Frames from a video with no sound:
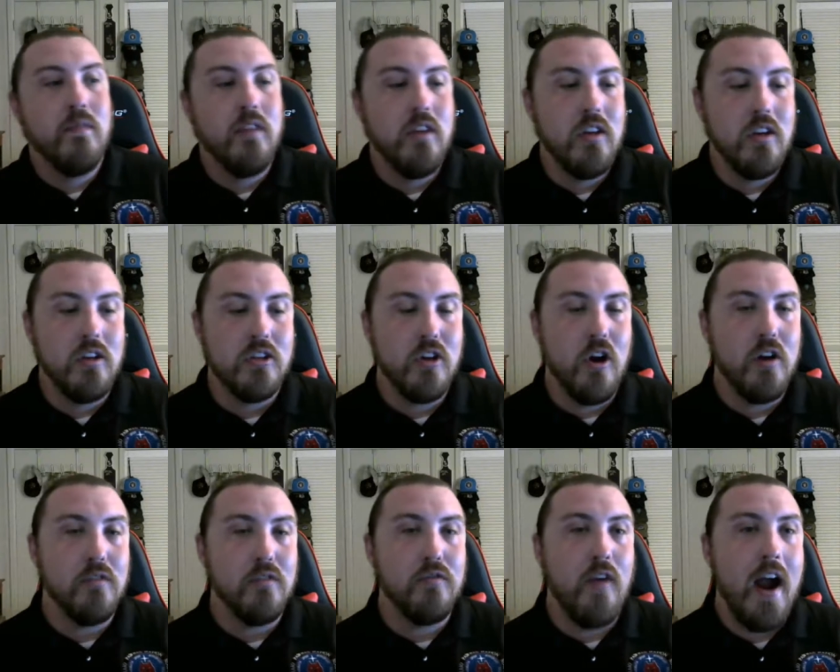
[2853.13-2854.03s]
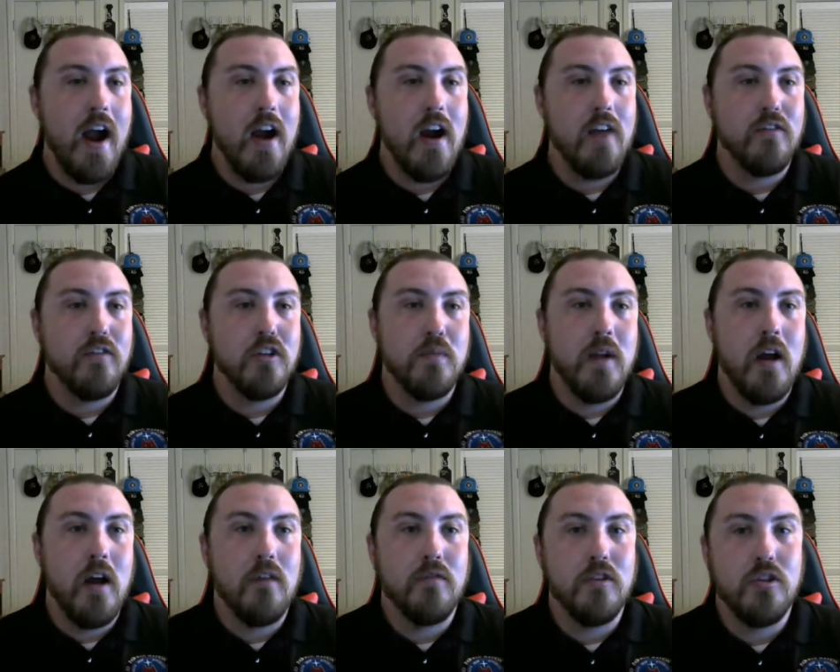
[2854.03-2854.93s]
you start a fire after it's been
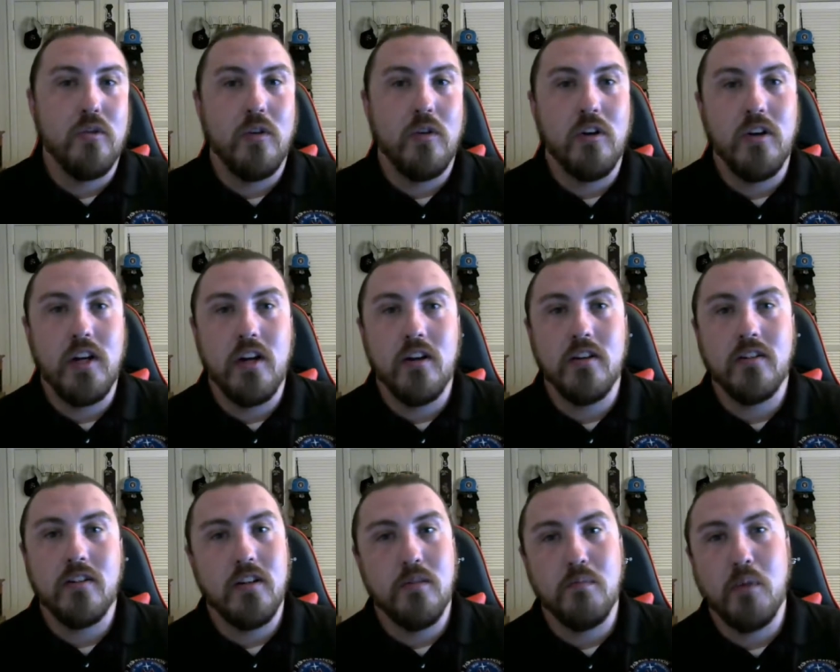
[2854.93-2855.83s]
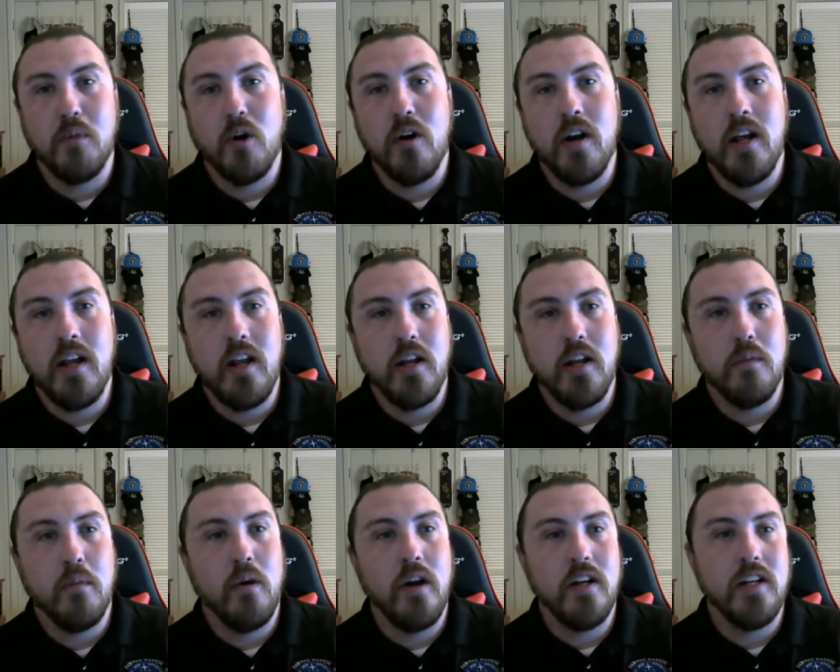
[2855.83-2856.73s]
out for 200 years and you burn it and you
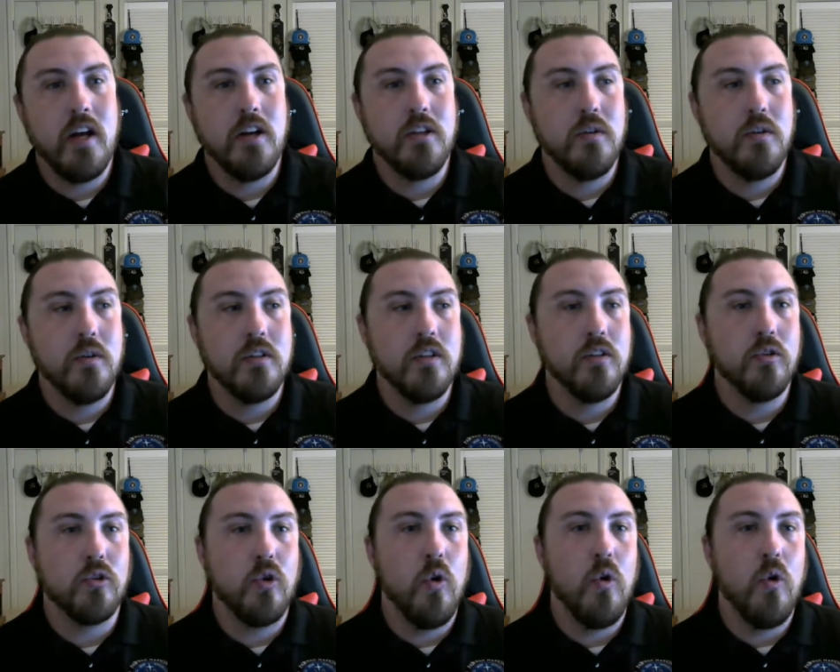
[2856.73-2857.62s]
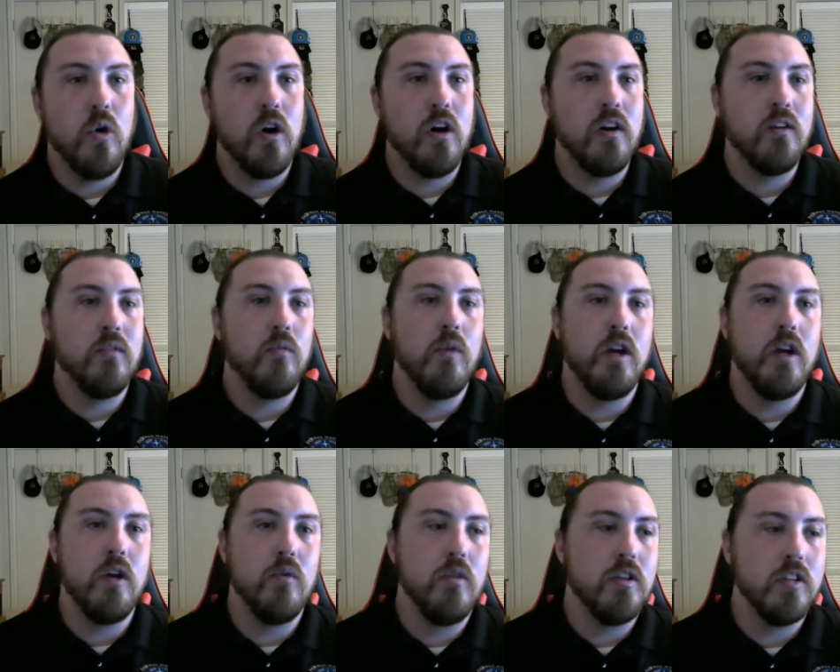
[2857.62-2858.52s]
burn it down to its little core when
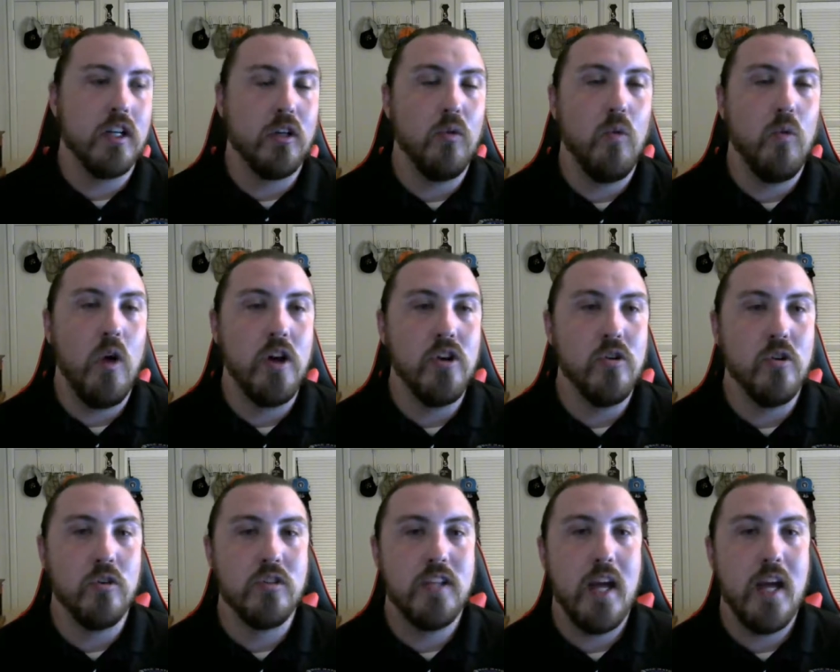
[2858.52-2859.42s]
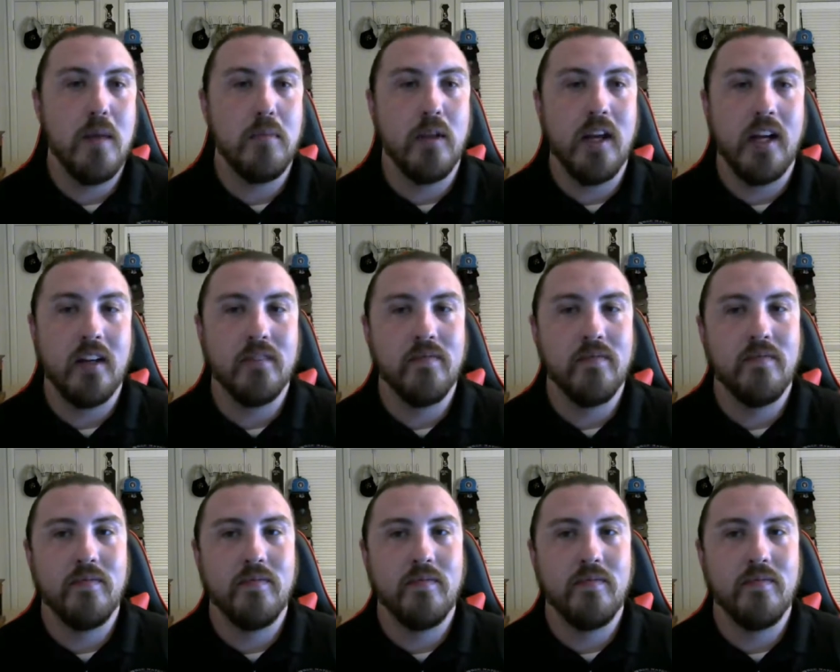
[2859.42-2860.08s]
it was like a one year old sapling.